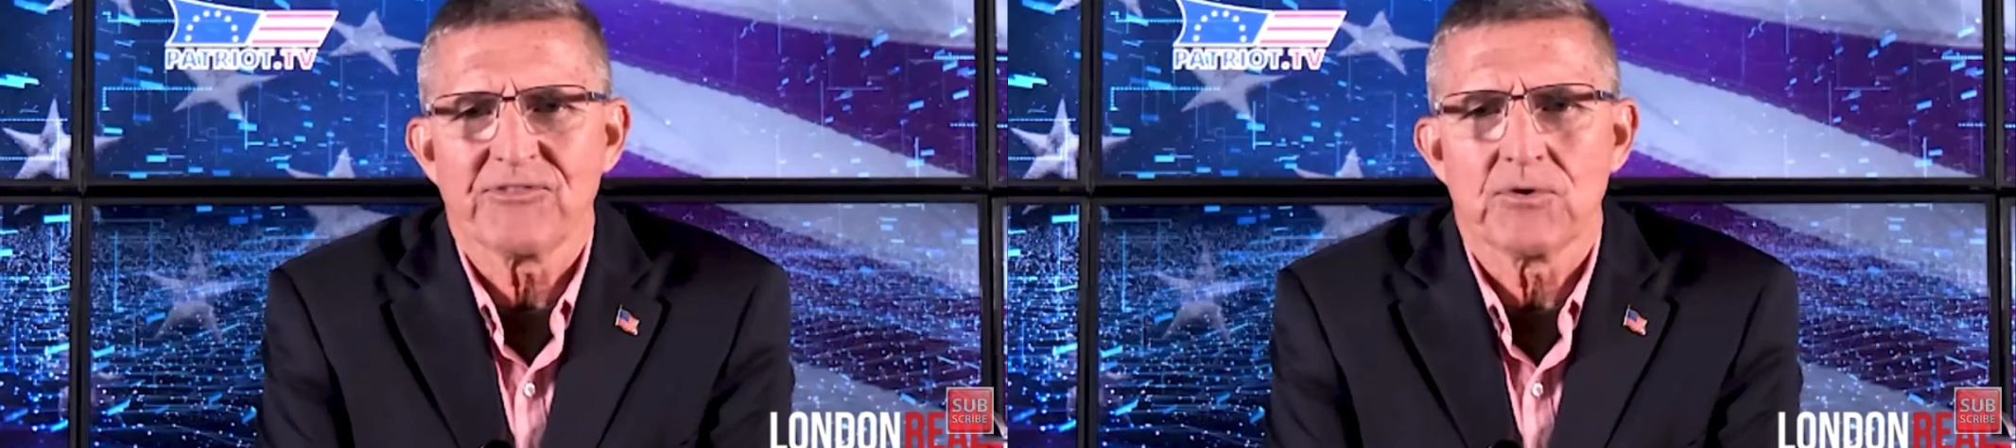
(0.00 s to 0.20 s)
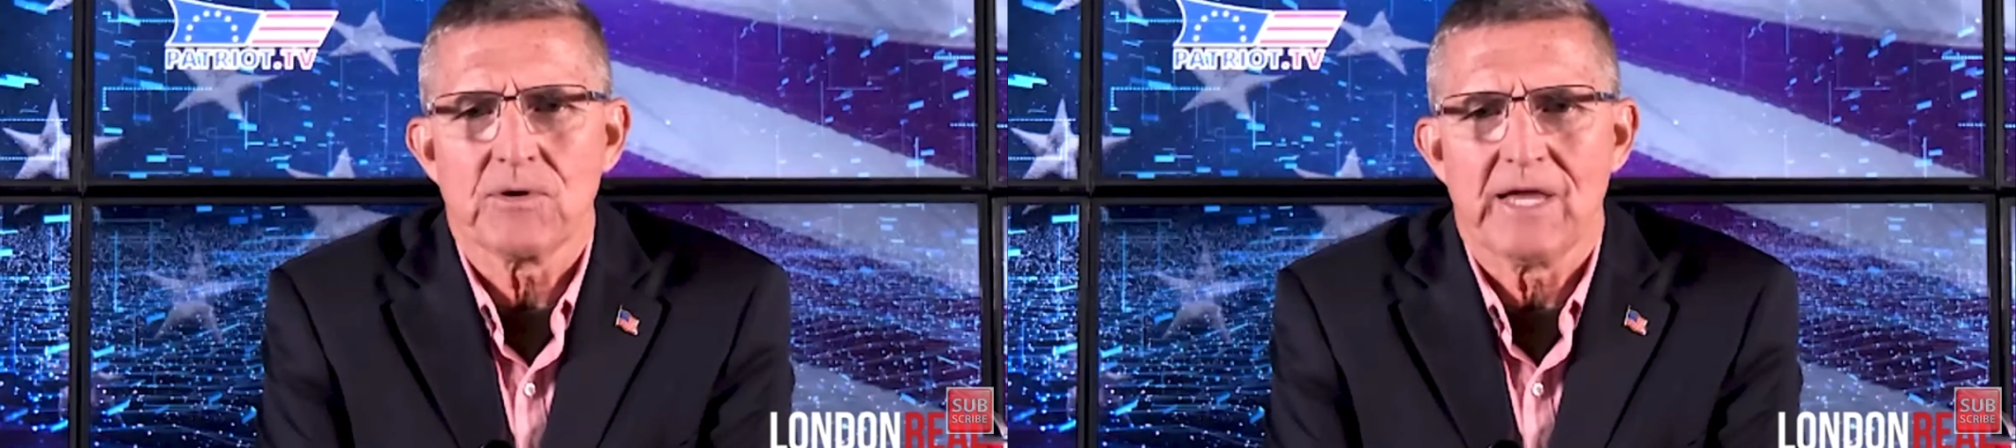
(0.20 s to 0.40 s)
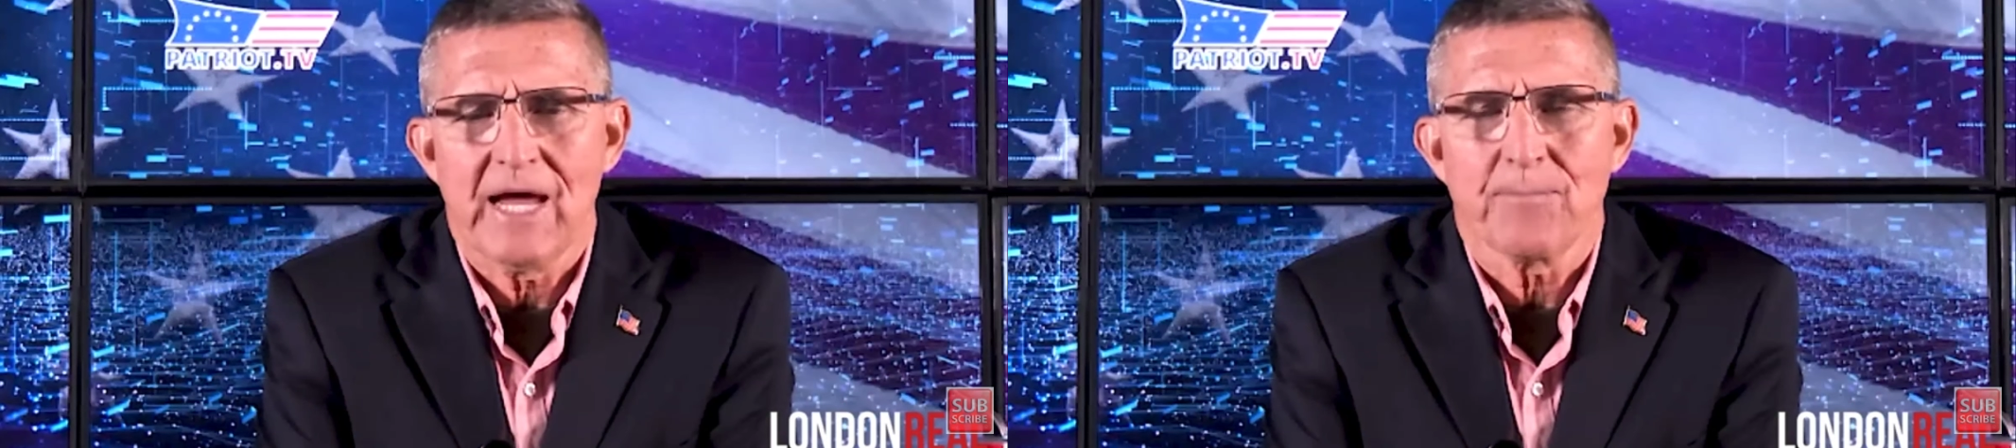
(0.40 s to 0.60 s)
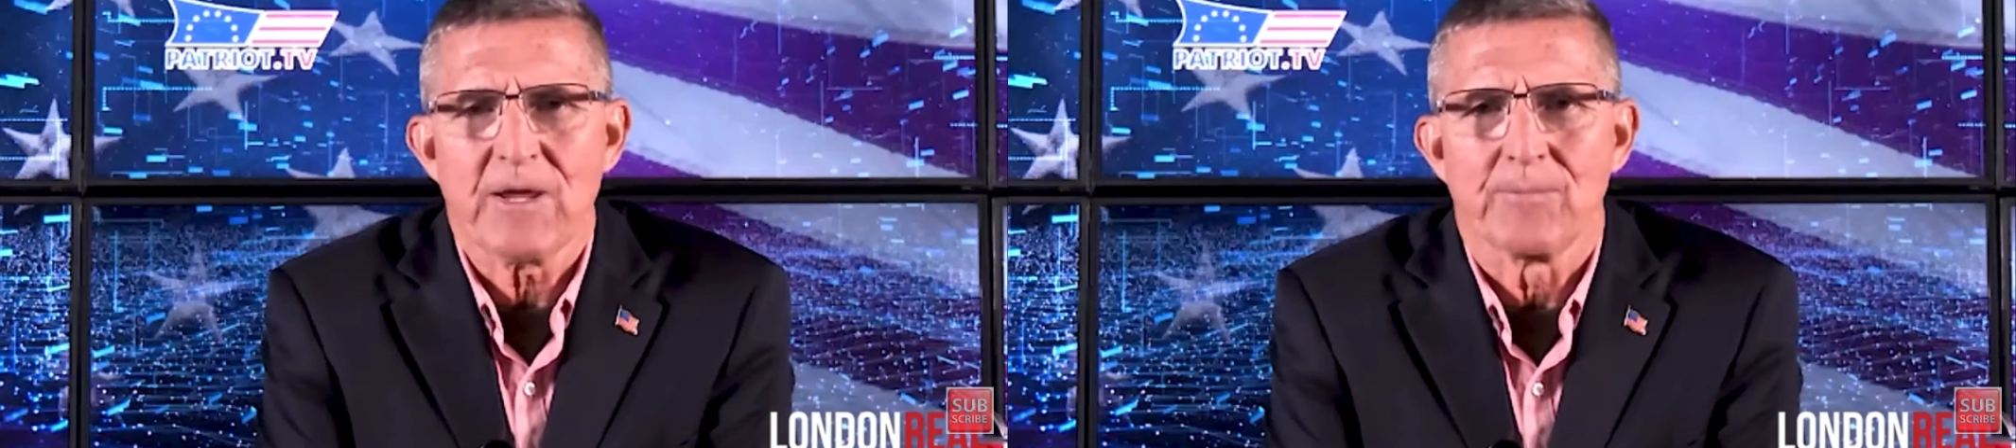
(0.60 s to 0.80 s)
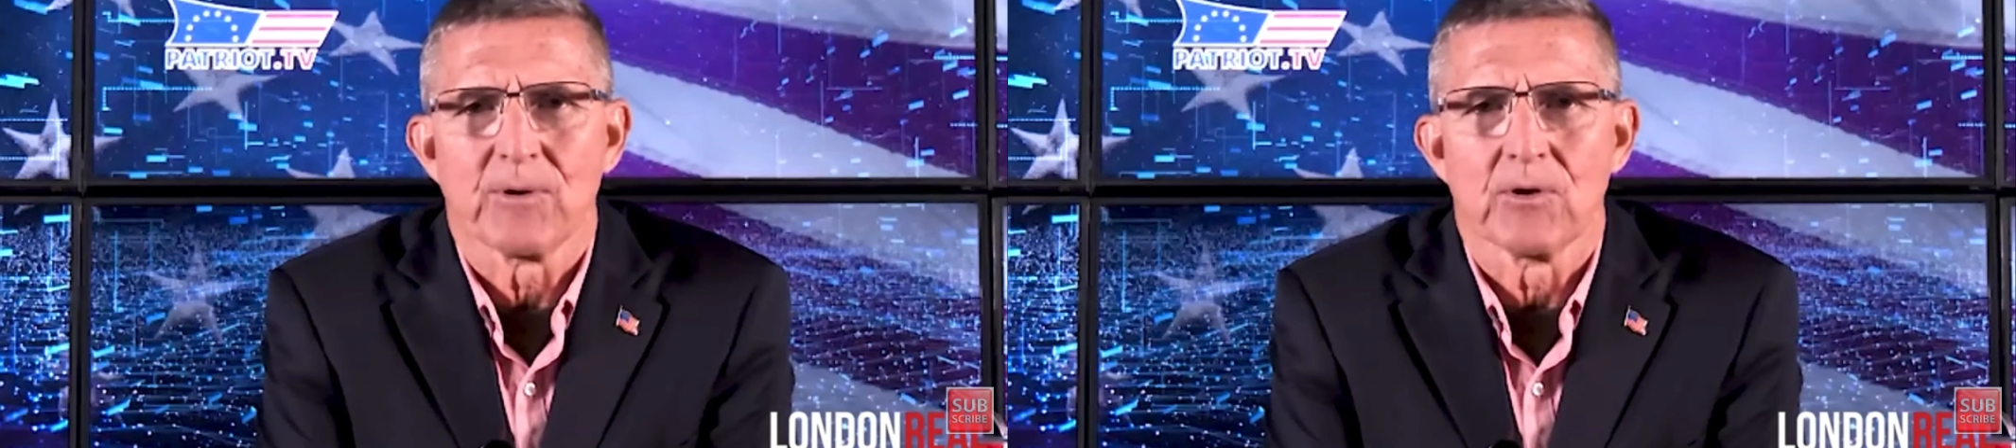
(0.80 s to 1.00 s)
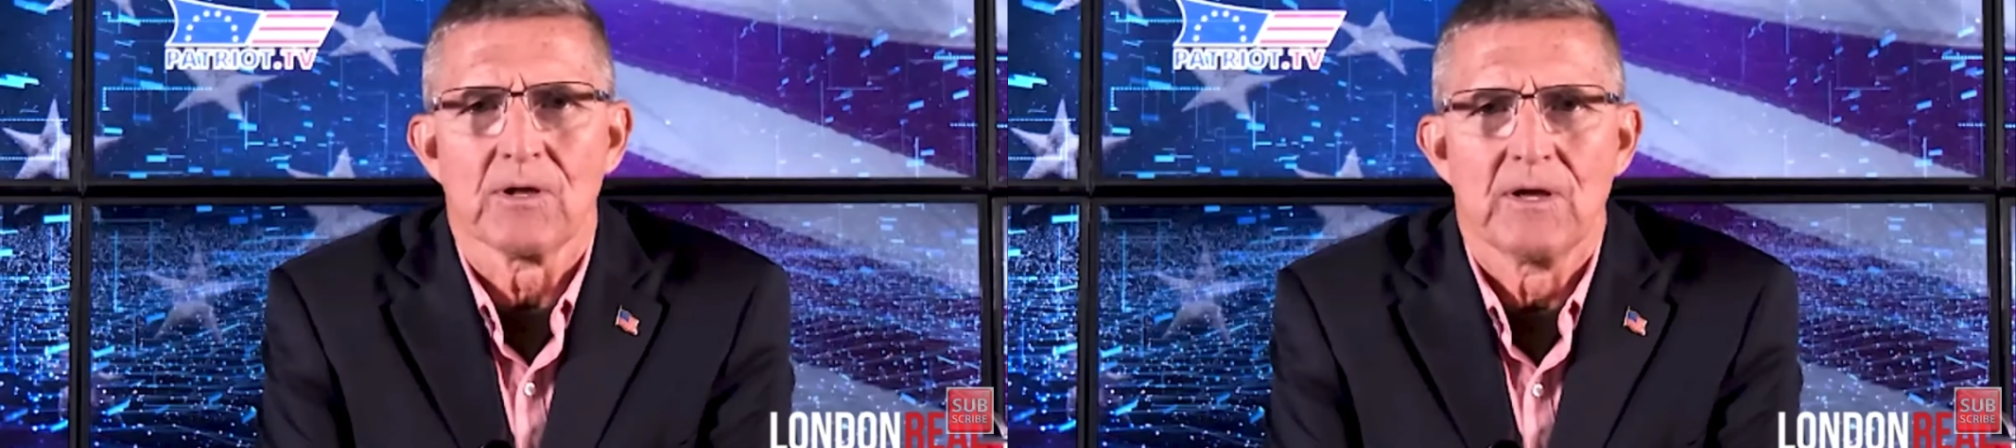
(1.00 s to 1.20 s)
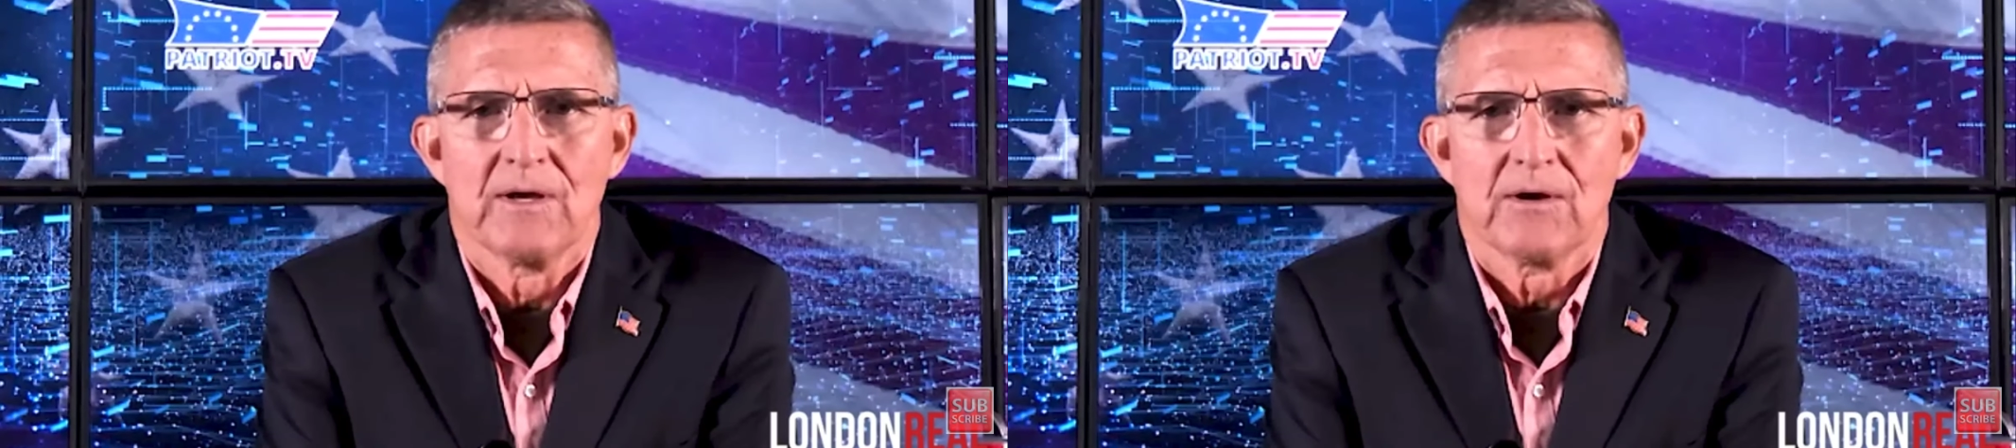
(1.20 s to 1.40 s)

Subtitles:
to get people